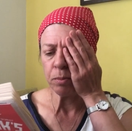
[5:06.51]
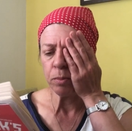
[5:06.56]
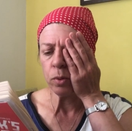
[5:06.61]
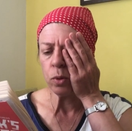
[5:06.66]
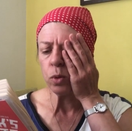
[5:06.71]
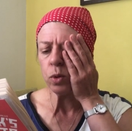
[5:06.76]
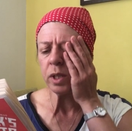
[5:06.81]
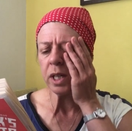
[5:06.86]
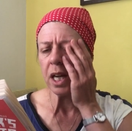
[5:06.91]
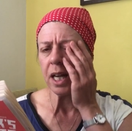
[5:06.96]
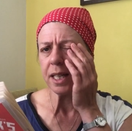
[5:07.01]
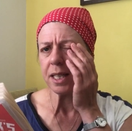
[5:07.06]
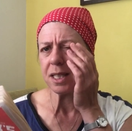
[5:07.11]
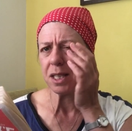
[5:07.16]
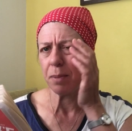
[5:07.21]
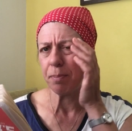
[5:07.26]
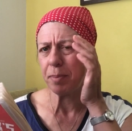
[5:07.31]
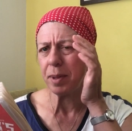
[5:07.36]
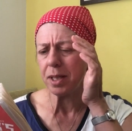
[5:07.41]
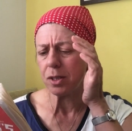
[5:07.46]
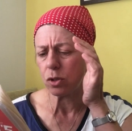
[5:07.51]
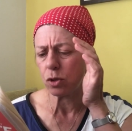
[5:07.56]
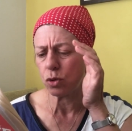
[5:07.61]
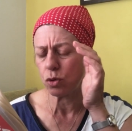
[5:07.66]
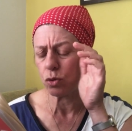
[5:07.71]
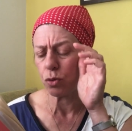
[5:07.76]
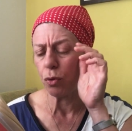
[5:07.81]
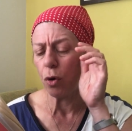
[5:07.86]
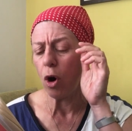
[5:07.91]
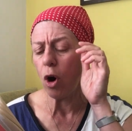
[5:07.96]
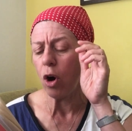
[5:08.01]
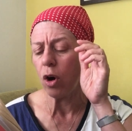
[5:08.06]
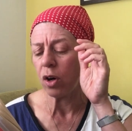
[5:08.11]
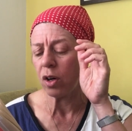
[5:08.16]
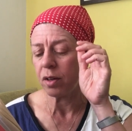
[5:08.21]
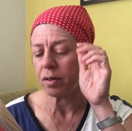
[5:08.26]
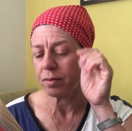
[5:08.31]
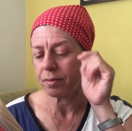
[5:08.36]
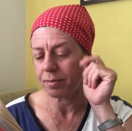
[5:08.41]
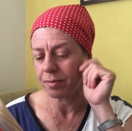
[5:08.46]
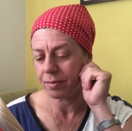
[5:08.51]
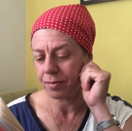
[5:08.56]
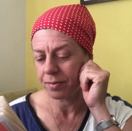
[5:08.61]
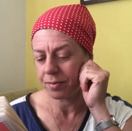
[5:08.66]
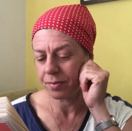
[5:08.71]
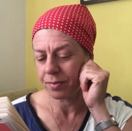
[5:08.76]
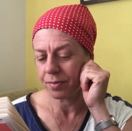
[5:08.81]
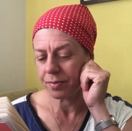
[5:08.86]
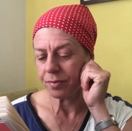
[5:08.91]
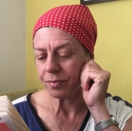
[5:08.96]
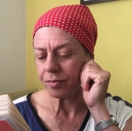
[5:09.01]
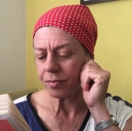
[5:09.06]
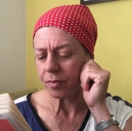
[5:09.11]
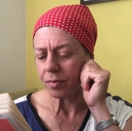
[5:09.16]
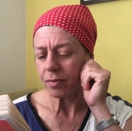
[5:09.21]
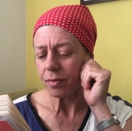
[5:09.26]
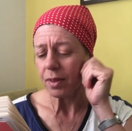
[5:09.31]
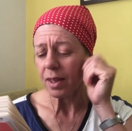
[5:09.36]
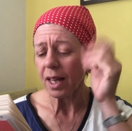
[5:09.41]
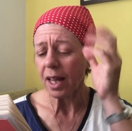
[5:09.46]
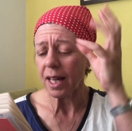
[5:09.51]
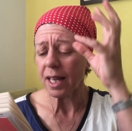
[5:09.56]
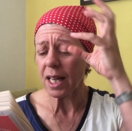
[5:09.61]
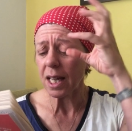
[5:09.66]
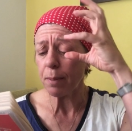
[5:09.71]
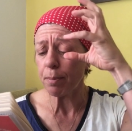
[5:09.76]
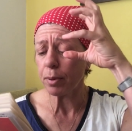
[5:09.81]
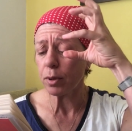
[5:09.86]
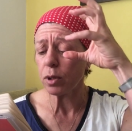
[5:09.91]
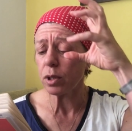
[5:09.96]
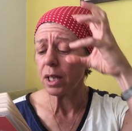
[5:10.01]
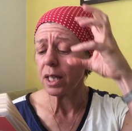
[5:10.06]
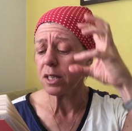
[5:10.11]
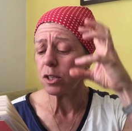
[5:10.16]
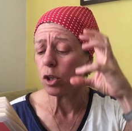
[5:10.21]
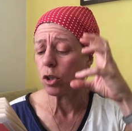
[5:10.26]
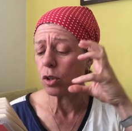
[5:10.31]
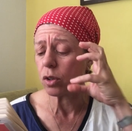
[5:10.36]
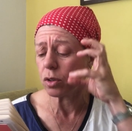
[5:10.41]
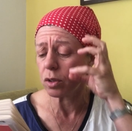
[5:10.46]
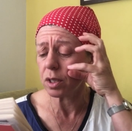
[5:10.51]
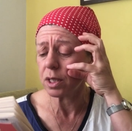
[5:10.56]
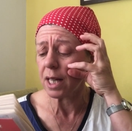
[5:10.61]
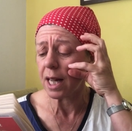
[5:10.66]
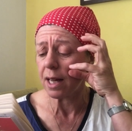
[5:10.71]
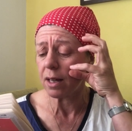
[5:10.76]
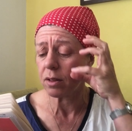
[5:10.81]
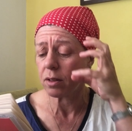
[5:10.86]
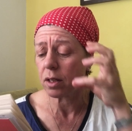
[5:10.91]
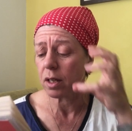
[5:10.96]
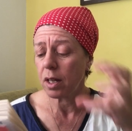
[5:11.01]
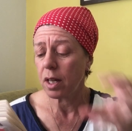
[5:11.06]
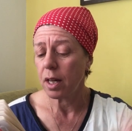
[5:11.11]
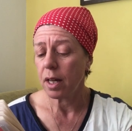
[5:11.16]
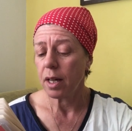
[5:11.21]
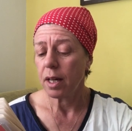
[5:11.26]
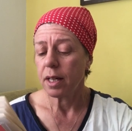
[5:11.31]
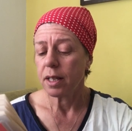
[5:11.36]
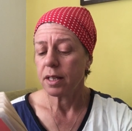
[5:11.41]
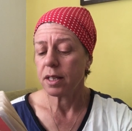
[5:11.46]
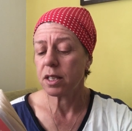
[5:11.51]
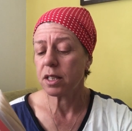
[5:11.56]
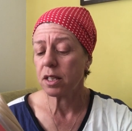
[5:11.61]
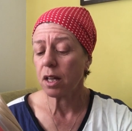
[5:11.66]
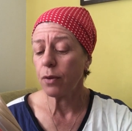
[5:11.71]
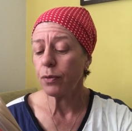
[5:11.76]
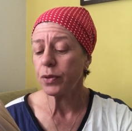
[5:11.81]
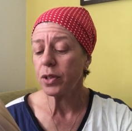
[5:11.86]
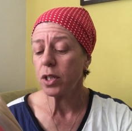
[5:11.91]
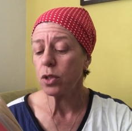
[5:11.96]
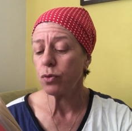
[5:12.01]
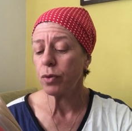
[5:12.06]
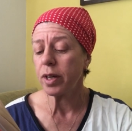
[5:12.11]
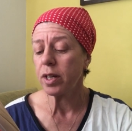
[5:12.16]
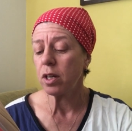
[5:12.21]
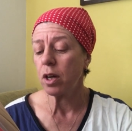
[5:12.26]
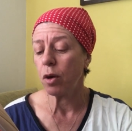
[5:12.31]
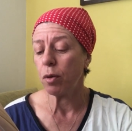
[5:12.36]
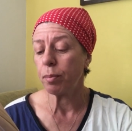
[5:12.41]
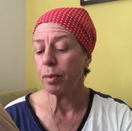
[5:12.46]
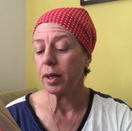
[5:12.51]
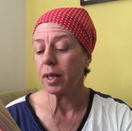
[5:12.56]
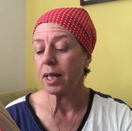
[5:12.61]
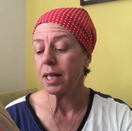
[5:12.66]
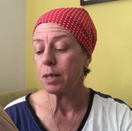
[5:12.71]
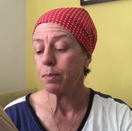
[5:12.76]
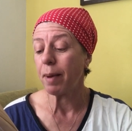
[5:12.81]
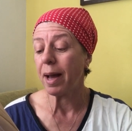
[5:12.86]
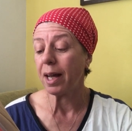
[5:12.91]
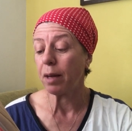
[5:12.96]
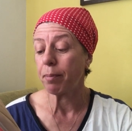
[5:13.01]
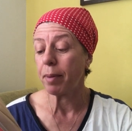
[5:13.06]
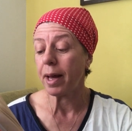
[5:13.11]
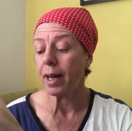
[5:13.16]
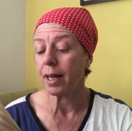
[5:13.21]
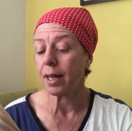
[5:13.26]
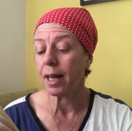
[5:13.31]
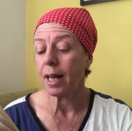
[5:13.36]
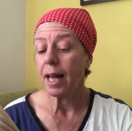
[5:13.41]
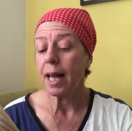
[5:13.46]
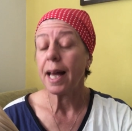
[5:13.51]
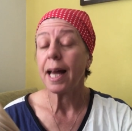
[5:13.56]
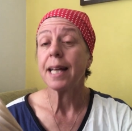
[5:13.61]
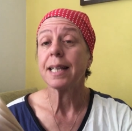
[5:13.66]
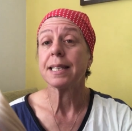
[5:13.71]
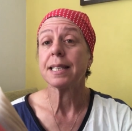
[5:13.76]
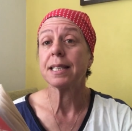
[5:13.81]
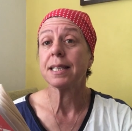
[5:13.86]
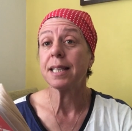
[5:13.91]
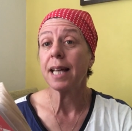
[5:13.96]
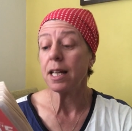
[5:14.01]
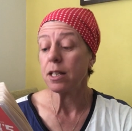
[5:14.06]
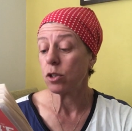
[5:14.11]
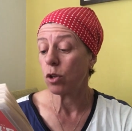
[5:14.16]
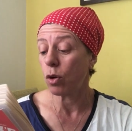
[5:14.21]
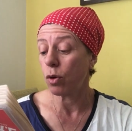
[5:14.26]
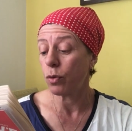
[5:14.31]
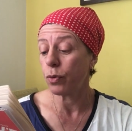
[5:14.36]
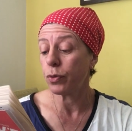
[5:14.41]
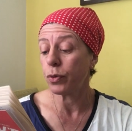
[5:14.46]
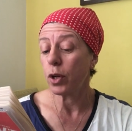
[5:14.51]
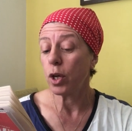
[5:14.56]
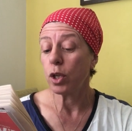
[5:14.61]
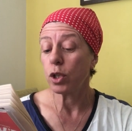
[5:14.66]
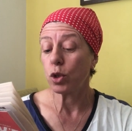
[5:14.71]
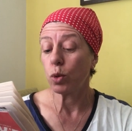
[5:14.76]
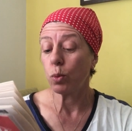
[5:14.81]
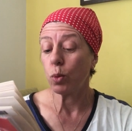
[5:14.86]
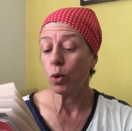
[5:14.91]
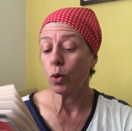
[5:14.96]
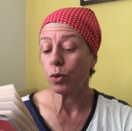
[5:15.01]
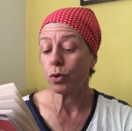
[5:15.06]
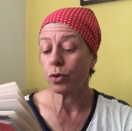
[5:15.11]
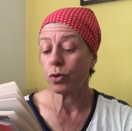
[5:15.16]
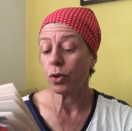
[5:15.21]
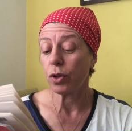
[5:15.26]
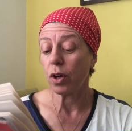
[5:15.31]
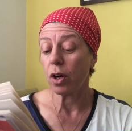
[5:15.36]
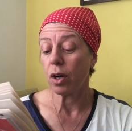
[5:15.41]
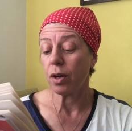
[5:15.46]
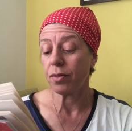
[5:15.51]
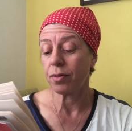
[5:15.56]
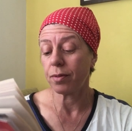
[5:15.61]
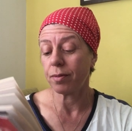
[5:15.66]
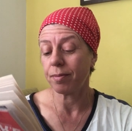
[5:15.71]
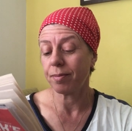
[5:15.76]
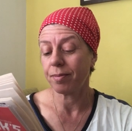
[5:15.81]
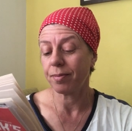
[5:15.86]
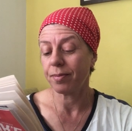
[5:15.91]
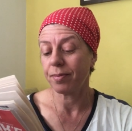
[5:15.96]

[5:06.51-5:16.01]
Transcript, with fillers: moonlight's a bit strong. And he pulled his goggles down, stuffed his red notebook in his backpack, and set off towards the garden.